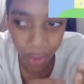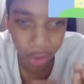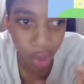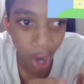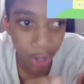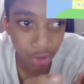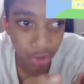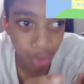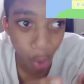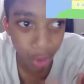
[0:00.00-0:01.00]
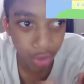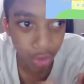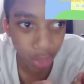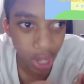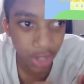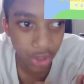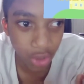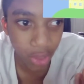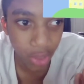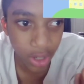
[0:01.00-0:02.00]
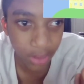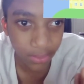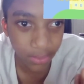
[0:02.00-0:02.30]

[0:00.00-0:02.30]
it's not yours, you can't do it.